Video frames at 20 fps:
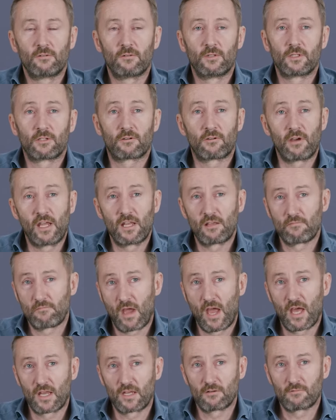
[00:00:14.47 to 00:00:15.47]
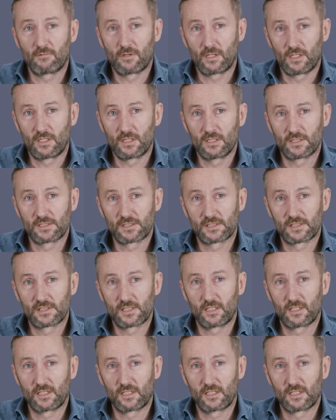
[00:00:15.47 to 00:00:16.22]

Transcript: when creating Manna was